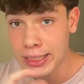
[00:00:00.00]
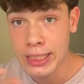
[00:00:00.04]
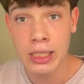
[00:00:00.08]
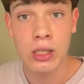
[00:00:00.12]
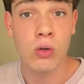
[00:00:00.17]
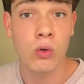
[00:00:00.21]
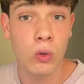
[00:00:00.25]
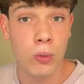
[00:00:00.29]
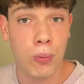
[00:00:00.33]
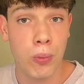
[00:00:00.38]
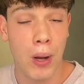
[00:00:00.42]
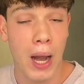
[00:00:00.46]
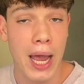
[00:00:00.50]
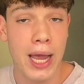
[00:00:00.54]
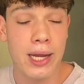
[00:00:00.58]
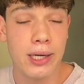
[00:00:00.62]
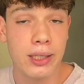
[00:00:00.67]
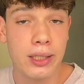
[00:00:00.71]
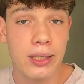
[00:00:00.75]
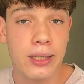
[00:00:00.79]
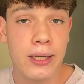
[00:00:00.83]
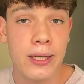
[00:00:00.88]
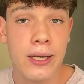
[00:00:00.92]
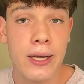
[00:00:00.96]
single
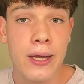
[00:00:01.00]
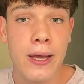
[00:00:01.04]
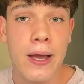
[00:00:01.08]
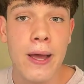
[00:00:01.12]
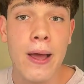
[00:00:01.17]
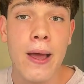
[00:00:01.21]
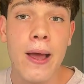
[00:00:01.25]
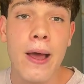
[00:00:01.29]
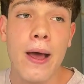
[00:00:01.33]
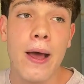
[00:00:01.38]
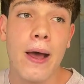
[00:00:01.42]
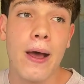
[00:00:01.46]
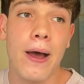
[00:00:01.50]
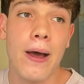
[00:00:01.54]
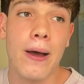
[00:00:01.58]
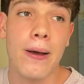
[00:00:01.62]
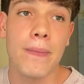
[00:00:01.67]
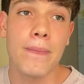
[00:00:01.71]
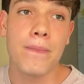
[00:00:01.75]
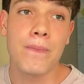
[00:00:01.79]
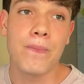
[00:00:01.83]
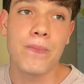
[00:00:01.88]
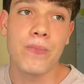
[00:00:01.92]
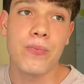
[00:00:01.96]
player. I
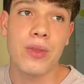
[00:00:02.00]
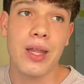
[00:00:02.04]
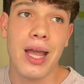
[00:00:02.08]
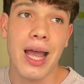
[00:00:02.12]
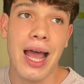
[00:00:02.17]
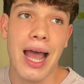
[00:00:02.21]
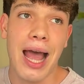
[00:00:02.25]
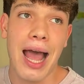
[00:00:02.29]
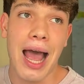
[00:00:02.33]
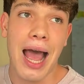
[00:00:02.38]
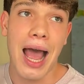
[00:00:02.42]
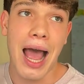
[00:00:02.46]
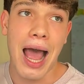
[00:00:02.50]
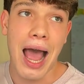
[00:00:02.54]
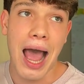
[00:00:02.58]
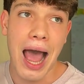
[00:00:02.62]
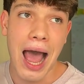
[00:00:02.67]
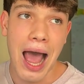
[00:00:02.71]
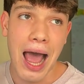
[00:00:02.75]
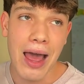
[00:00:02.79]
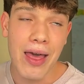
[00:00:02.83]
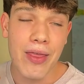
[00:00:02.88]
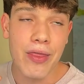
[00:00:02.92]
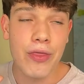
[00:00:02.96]

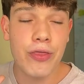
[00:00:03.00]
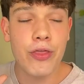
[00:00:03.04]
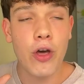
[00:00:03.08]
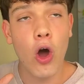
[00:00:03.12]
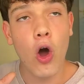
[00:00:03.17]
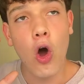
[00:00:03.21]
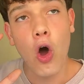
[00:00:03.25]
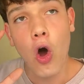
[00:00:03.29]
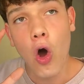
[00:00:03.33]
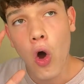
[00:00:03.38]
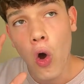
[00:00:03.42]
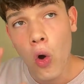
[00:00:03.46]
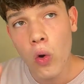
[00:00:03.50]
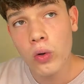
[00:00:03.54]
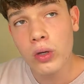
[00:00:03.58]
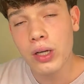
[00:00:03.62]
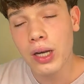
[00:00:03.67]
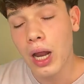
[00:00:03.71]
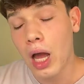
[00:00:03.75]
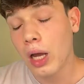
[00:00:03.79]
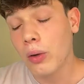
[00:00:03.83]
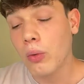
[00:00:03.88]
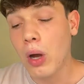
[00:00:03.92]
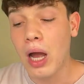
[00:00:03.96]

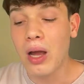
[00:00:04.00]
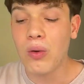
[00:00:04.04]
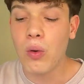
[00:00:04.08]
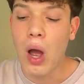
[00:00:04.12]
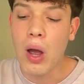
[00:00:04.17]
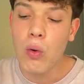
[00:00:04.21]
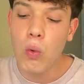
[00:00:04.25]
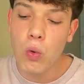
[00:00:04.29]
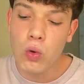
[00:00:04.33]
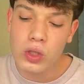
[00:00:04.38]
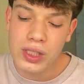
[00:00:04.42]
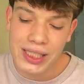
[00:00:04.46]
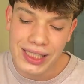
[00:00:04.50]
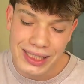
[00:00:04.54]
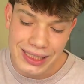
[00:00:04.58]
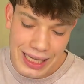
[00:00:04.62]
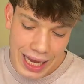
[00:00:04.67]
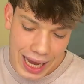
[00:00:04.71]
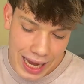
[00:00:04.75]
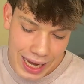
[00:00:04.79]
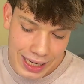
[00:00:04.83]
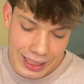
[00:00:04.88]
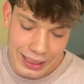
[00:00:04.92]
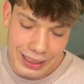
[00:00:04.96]
will
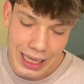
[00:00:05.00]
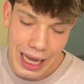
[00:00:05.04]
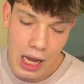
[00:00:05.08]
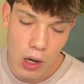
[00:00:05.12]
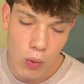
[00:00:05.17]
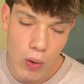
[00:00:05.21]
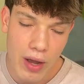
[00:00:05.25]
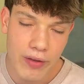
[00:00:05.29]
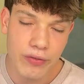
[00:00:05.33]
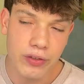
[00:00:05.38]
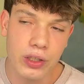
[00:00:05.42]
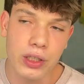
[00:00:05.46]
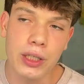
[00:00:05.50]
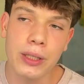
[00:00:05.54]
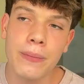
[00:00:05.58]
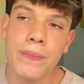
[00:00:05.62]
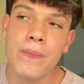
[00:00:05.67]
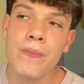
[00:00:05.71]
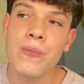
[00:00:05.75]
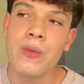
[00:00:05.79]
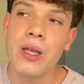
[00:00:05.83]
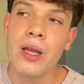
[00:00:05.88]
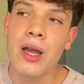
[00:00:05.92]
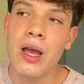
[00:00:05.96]
say, however,
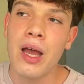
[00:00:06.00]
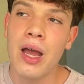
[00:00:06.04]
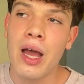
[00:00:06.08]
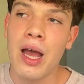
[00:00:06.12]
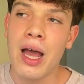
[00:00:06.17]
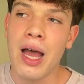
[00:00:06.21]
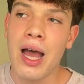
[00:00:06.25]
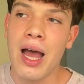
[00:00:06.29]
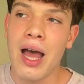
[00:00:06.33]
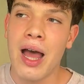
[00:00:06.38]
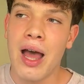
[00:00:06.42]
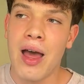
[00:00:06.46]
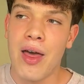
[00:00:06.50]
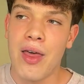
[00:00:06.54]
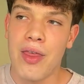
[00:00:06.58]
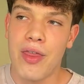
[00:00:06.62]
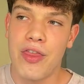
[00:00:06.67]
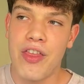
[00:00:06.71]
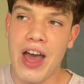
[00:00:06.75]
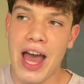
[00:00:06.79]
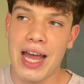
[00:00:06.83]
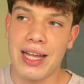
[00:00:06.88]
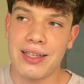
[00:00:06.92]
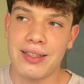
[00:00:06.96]

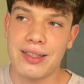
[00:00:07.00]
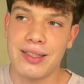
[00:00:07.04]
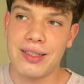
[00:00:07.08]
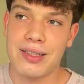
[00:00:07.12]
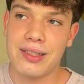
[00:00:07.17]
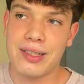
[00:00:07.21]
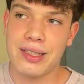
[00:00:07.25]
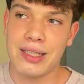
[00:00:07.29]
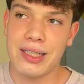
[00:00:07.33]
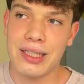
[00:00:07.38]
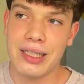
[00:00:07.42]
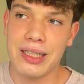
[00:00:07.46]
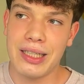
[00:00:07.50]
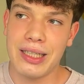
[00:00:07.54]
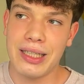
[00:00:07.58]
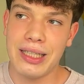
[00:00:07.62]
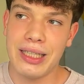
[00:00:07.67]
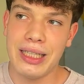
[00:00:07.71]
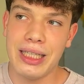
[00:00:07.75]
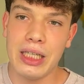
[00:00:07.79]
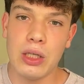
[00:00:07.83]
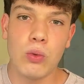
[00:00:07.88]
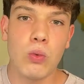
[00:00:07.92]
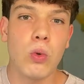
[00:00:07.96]
that
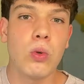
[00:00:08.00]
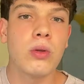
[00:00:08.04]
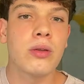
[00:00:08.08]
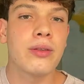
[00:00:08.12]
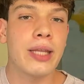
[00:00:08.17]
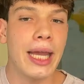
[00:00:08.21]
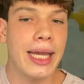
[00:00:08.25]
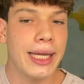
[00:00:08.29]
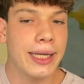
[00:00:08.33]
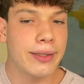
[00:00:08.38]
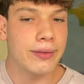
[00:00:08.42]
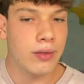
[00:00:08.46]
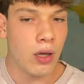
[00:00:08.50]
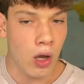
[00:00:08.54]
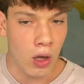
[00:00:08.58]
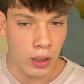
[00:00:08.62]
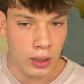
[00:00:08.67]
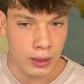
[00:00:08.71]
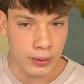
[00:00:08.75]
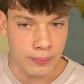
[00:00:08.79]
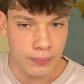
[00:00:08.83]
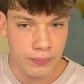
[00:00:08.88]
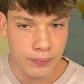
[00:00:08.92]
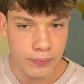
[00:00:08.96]
it will take
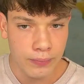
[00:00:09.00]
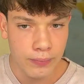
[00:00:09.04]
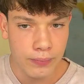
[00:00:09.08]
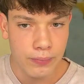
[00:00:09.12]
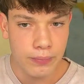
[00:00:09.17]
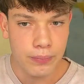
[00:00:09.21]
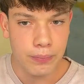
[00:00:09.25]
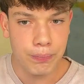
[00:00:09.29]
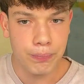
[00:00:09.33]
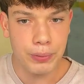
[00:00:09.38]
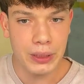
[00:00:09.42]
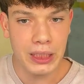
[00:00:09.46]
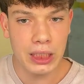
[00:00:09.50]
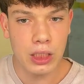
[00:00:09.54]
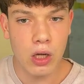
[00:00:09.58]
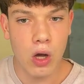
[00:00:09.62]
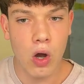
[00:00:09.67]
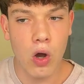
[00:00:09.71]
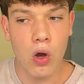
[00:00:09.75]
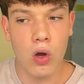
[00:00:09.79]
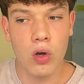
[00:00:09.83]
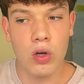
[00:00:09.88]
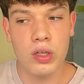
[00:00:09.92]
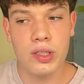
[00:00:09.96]
time
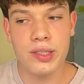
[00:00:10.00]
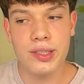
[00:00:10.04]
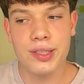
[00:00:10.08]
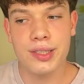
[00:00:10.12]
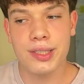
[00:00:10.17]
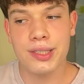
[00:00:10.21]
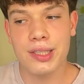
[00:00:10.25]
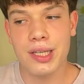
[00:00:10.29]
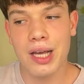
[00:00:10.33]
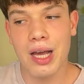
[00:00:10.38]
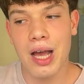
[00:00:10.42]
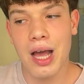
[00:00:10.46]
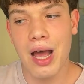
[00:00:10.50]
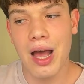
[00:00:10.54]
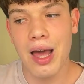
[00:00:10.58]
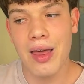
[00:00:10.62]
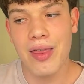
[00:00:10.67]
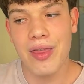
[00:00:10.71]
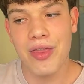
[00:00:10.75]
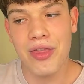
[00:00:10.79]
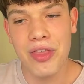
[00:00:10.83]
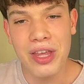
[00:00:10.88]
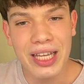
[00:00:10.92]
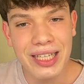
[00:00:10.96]
because
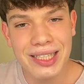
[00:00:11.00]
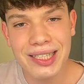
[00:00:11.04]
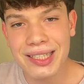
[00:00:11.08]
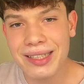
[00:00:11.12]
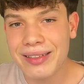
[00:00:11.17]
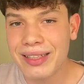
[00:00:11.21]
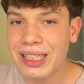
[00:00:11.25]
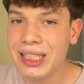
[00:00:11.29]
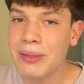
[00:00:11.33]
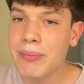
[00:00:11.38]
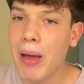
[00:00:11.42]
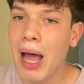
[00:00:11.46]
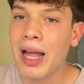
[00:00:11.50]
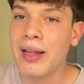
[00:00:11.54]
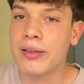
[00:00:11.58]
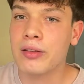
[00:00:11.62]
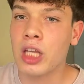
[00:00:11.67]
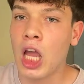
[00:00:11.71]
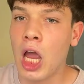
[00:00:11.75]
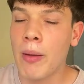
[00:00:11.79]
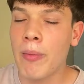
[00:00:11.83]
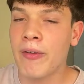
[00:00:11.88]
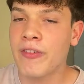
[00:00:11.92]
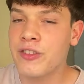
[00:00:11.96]
this team, at
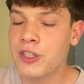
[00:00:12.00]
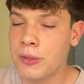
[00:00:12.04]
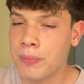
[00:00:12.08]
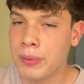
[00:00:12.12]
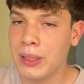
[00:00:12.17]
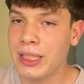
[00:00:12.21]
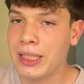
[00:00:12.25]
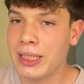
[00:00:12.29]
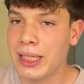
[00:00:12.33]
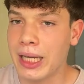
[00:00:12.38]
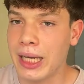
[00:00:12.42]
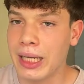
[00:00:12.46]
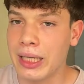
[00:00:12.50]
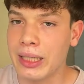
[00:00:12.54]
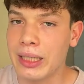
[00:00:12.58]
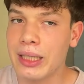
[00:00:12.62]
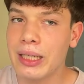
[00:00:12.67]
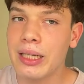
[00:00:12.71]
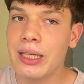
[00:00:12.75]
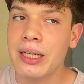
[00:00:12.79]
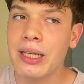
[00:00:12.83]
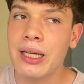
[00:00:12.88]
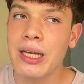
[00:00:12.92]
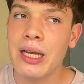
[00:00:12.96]
time of
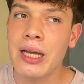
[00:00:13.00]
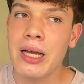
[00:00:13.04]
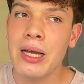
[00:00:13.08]
speaking,